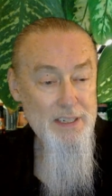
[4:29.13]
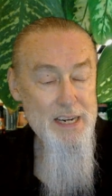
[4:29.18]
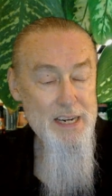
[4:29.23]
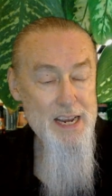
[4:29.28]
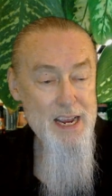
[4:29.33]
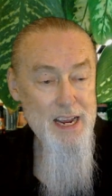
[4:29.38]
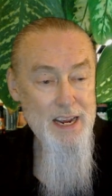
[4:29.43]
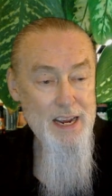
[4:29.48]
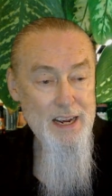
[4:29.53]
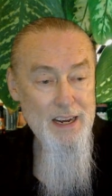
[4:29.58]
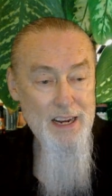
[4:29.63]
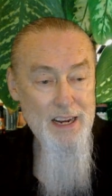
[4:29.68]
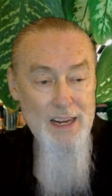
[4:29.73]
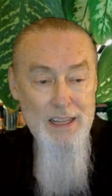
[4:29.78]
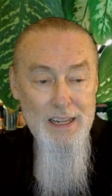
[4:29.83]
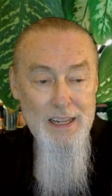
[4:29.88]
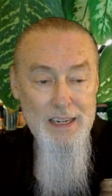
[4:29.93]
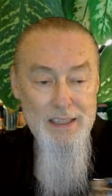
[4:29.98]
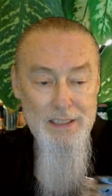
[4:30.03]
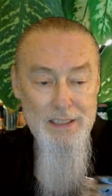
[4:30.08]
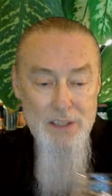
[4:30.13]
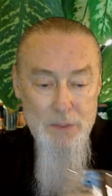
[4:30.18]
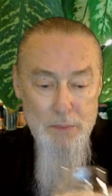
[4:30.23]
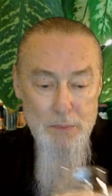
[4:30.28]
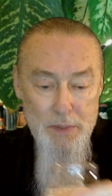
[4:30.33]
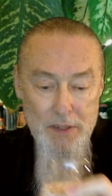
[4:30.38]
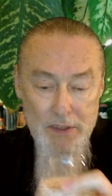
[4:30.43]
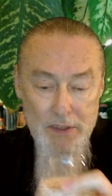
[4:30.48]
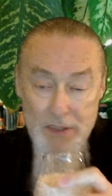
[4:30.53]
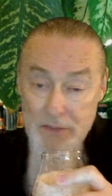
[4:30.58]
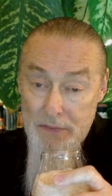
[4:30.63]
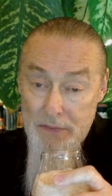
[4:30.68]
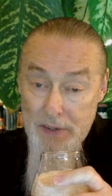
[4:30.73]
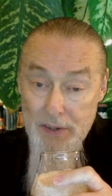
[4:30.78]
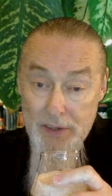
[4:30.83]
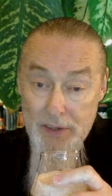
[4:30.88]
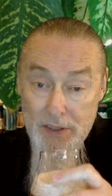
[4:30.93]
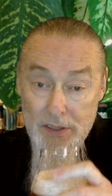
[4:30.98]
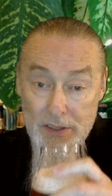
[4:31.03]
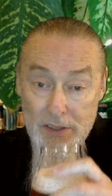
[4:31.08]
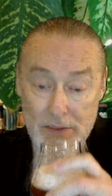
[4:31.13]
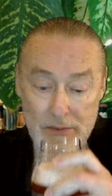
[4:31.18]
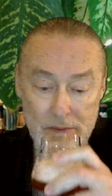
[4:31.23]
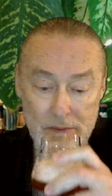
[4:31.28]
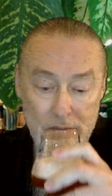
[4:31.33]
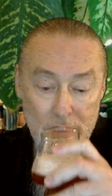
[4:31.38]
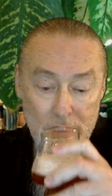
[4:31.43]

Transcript: Yeah, I like this beer. It's very good.